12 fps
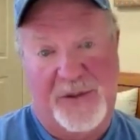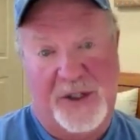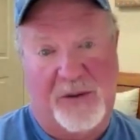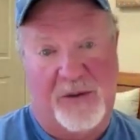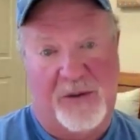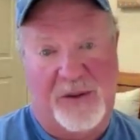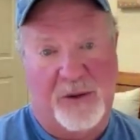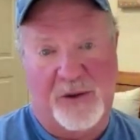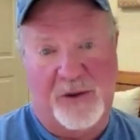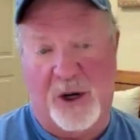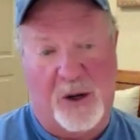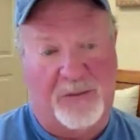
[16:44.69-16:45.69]
So those
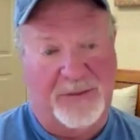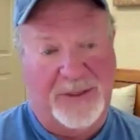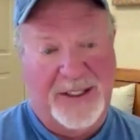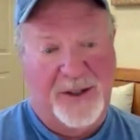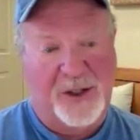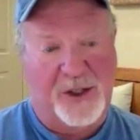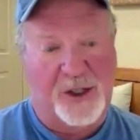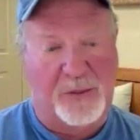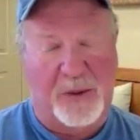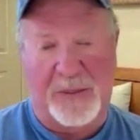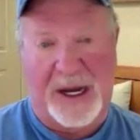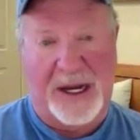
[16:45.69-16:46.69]
are all
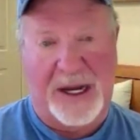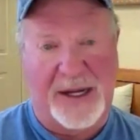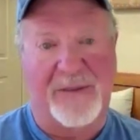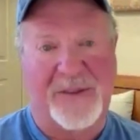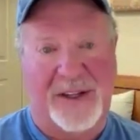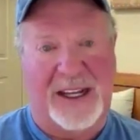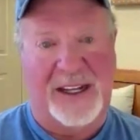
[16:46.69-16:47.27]
super positives.